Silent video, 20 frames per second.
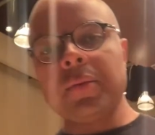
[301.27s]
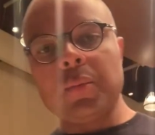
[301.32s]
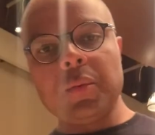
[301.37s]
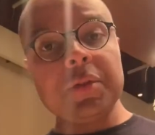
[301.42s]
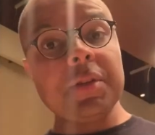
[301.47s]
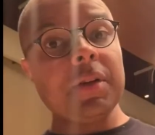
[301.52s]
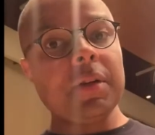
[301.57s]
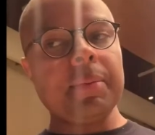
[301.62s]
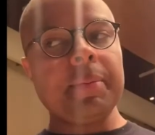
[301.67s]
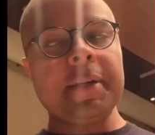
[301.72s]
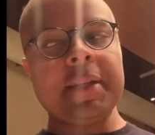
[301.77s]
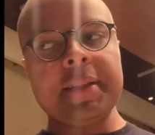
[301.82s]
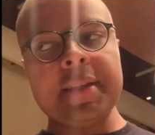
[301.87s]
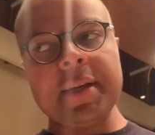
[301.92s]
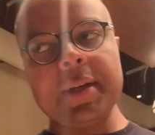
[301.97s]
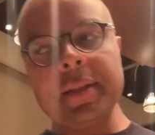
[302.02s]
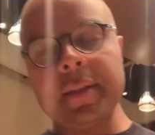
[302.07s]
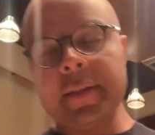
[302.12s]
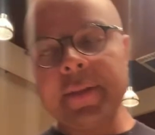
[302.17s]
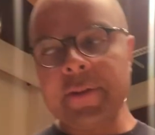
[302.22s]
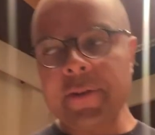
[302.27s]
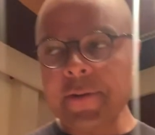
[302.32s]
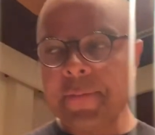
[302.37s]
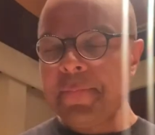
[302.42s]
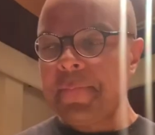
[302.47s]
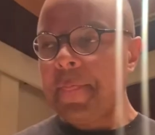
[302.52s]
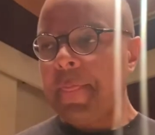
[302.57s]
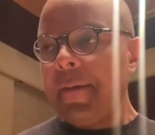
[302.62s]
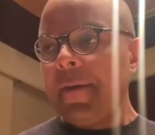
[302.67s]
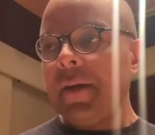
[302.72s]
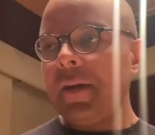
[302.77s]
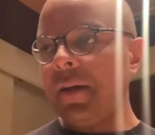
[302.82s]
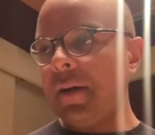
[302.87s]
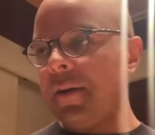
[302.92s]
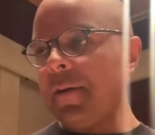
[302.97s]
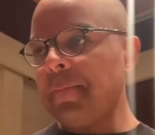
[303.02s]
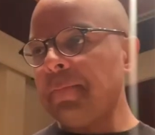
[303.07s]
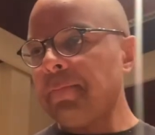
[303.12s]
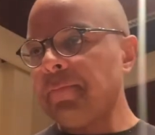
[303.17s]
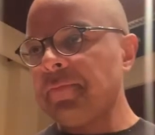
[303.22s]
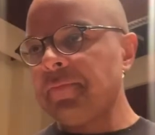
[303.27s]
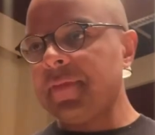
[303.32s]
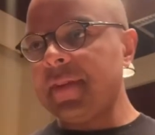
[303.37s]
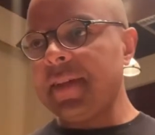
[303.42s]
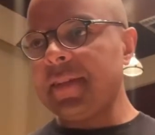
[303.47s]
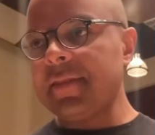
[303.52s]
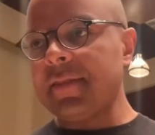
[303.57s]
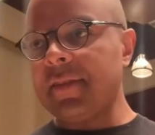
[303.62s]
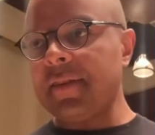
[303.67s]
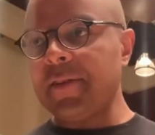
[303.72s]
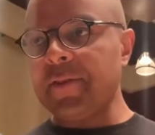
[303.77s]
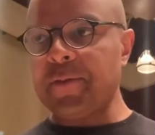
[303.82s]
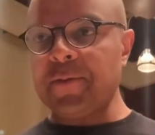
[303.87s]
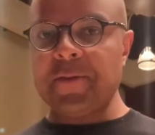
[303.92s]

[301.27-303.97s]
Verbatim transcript: We'll talk about that later. Um, that's another